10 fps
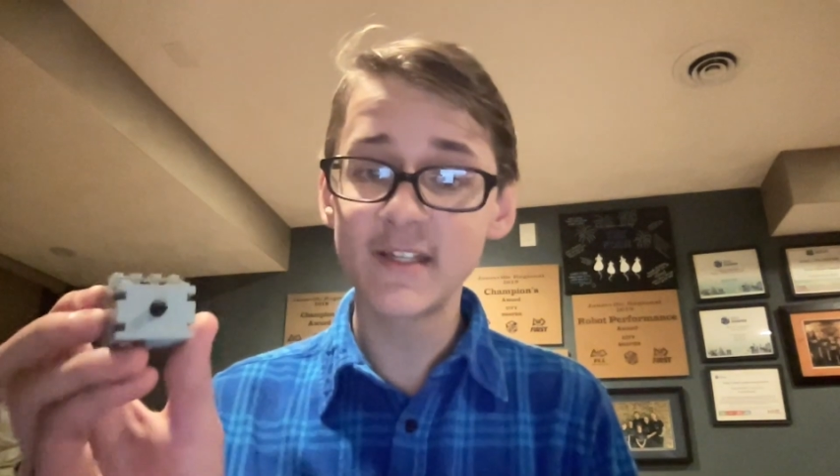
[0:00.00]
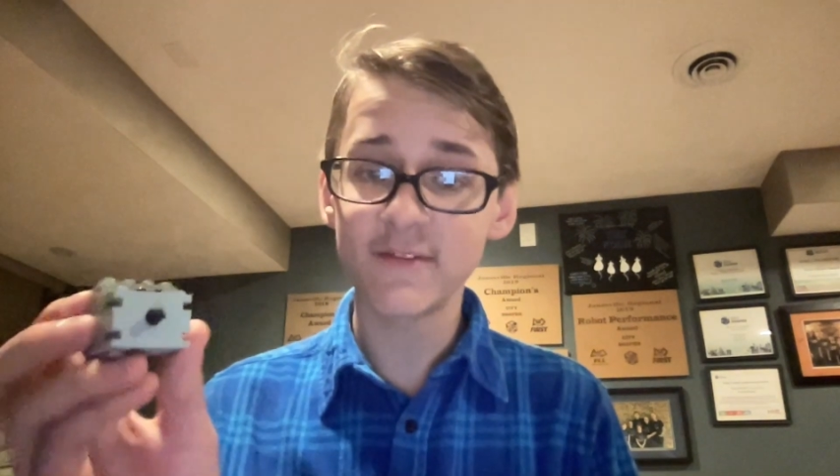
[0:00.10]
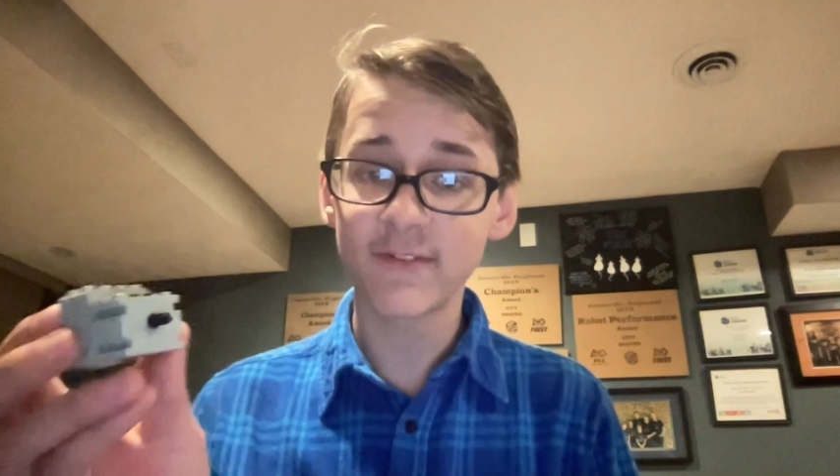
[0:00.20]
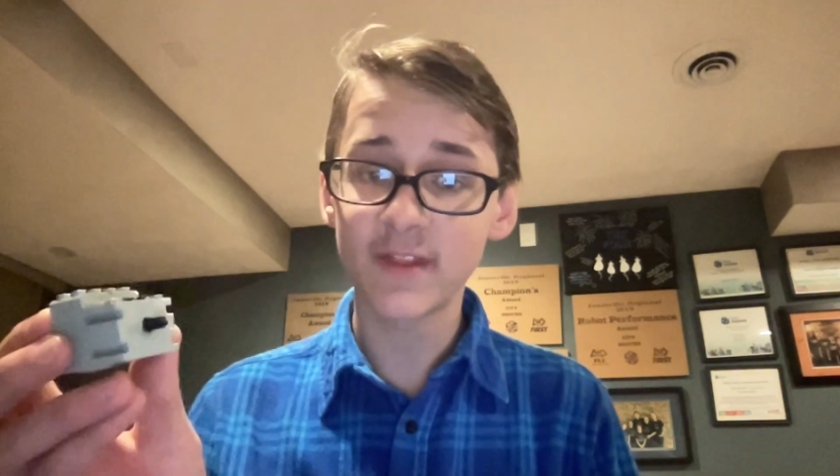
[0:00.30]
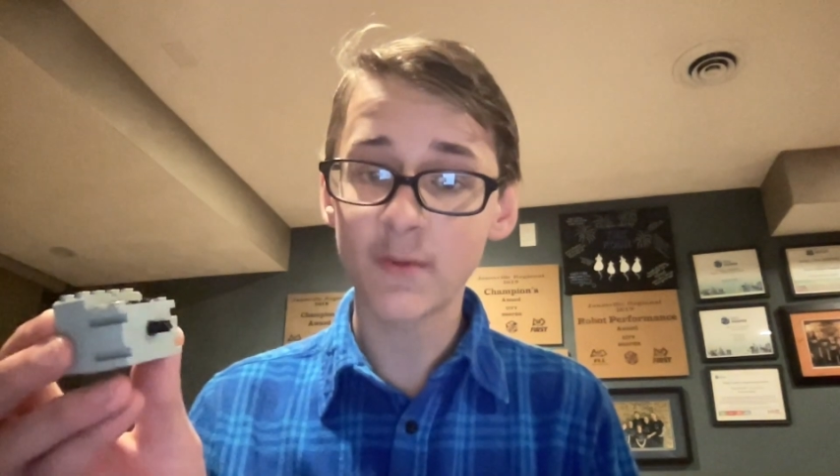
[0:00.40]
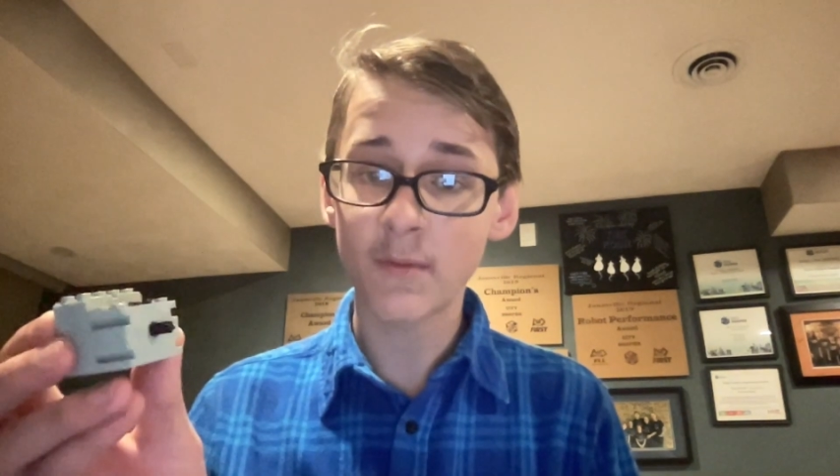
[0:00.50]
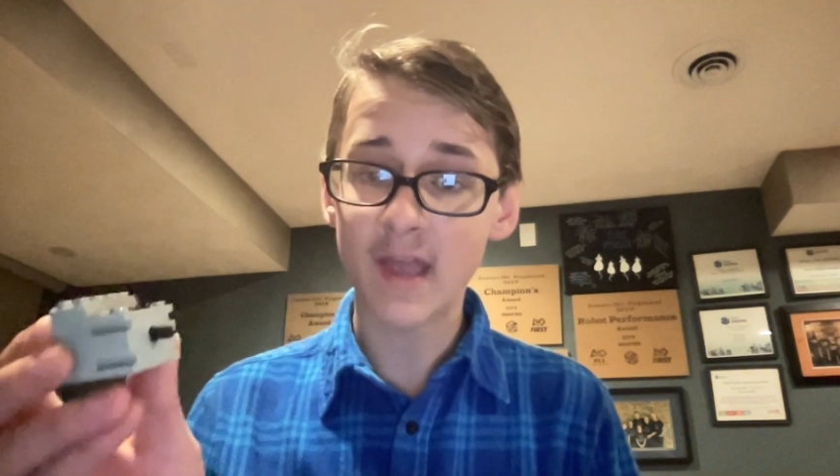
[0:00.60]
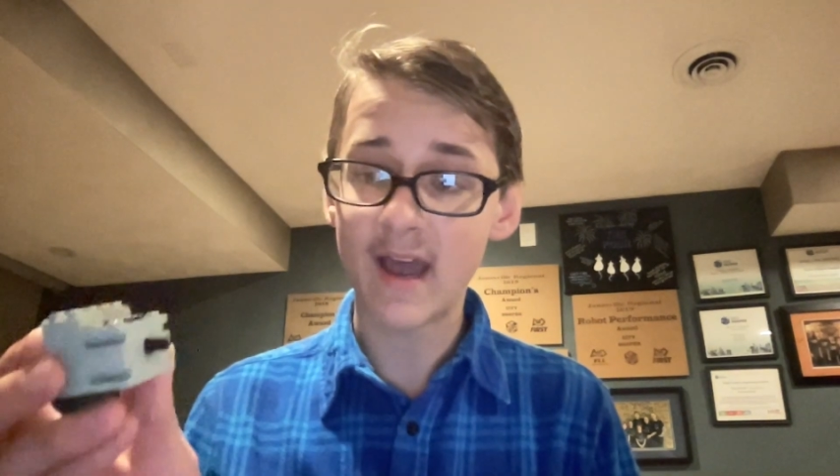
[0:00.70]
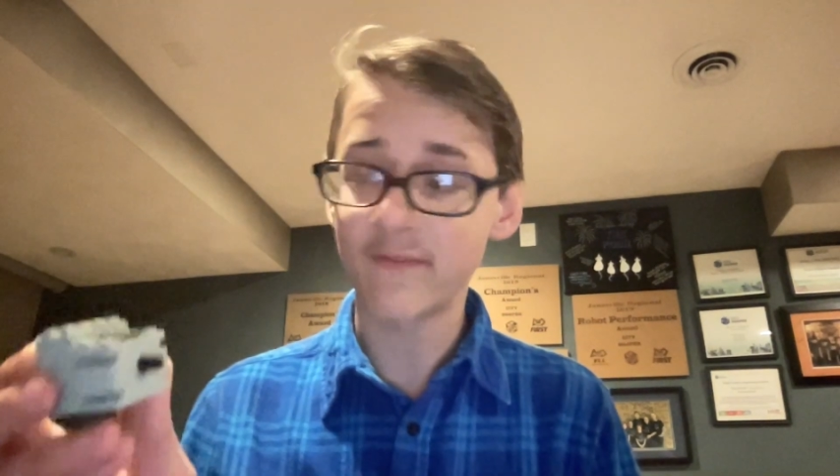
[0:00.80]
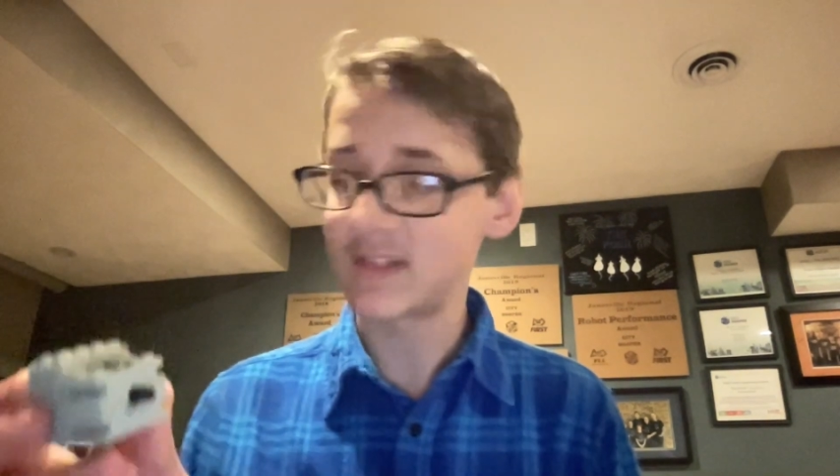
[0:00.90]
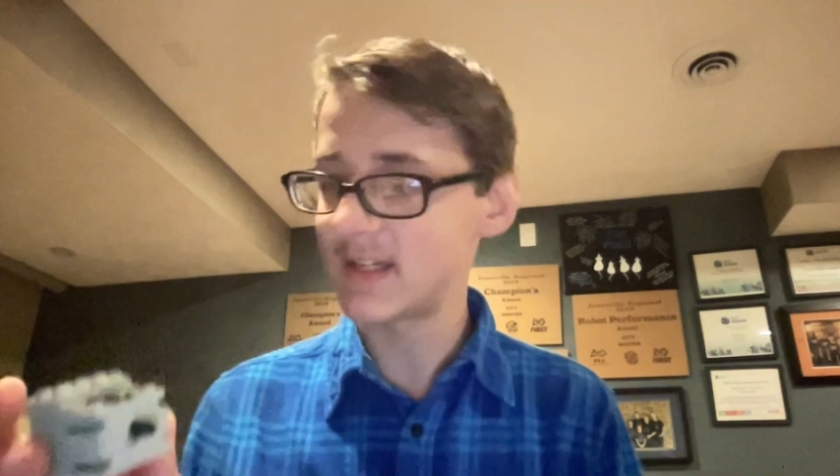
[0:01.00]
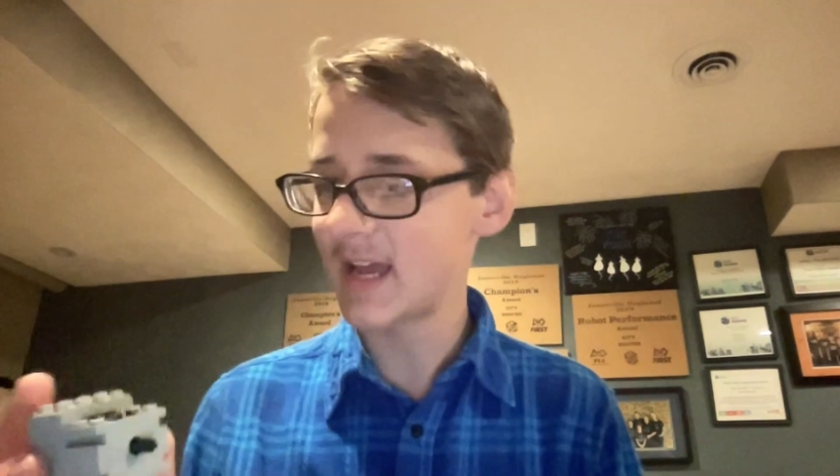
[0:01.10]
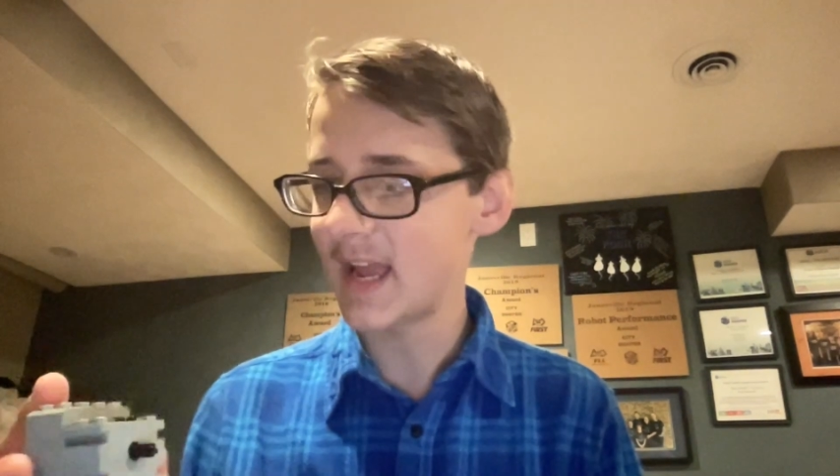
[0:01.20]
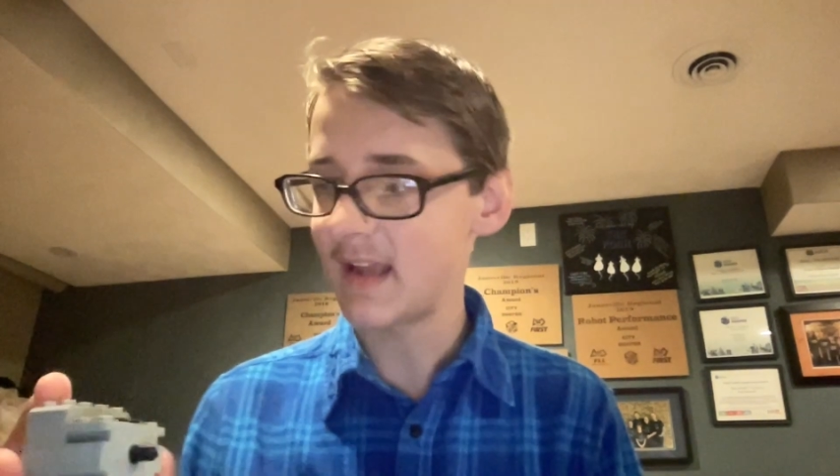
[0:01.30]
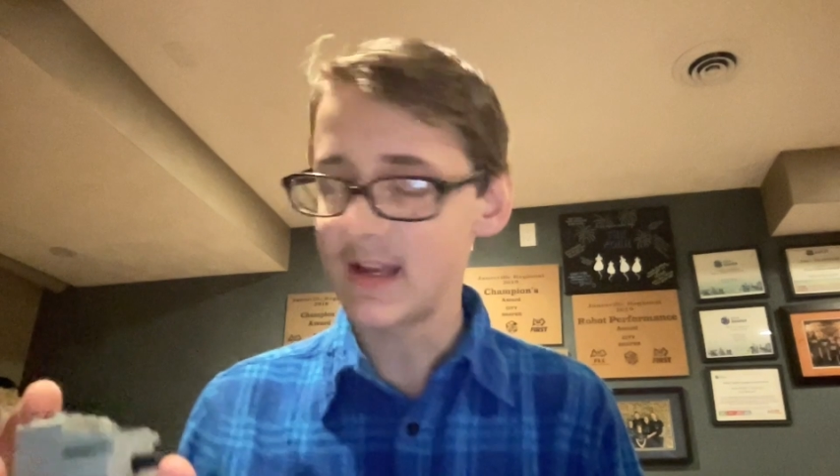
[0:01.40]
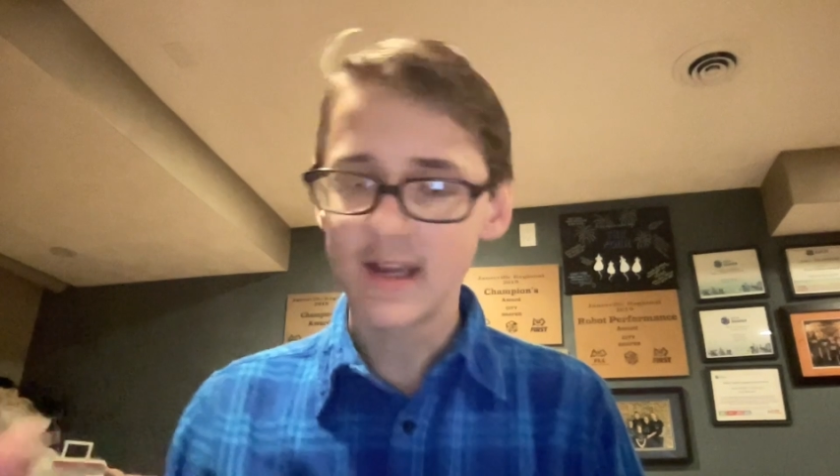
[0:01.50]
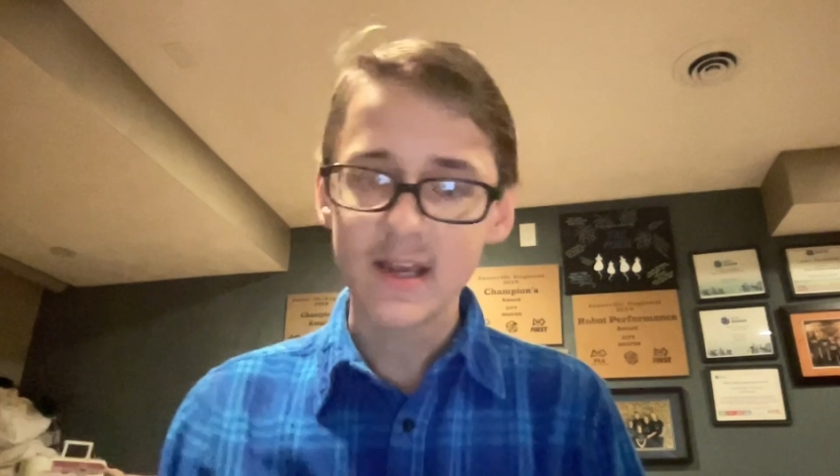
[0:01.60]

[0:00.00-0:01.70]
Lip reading: different than what we have today,